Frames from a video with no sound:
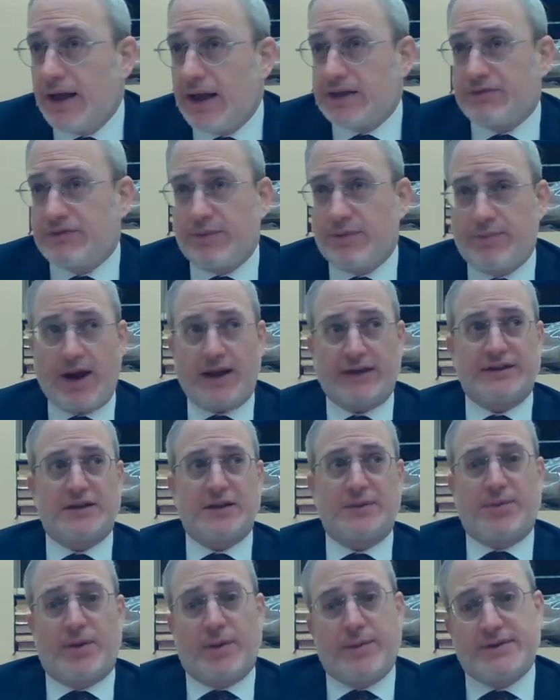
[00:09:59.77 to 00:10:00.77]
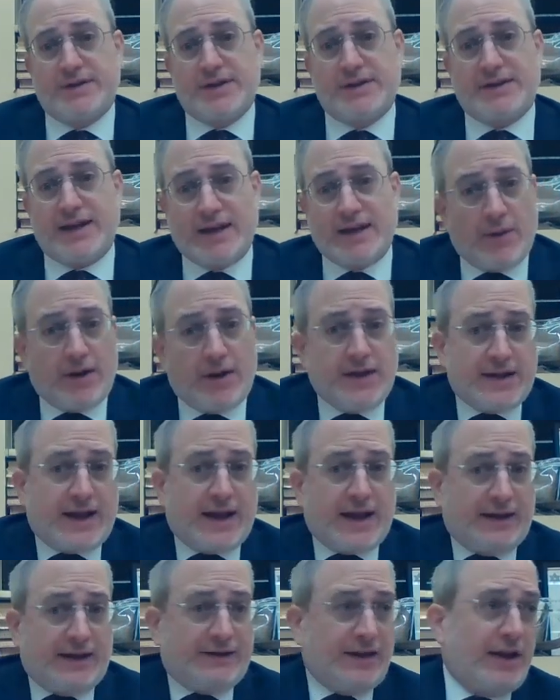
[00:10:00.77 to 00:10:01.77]
It's for practical purposes. Any way you
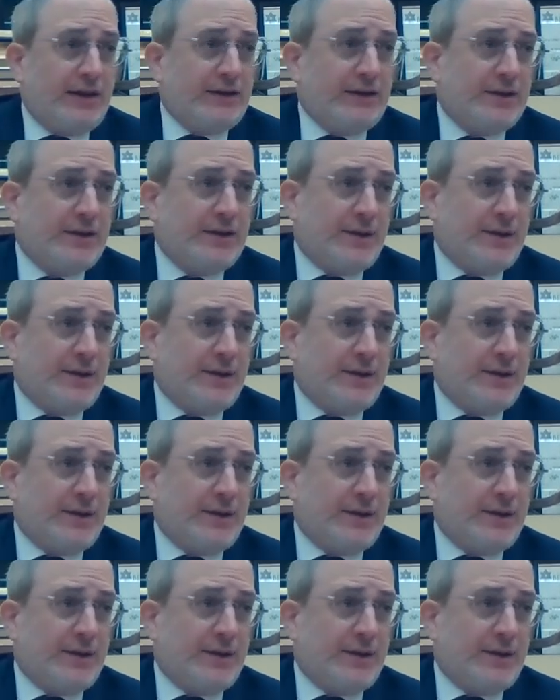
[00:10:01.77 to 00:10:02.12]
get it done.